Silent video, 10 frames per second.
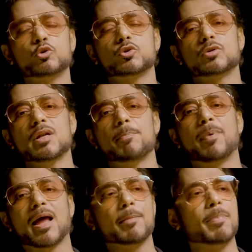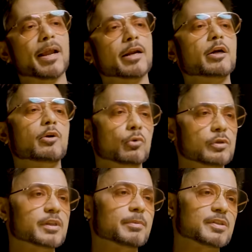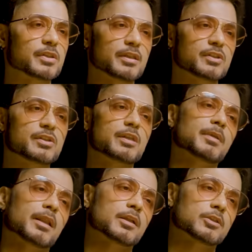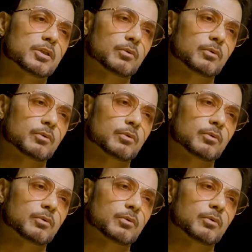you shouldn't apply blanket rules ki main series D mein nikal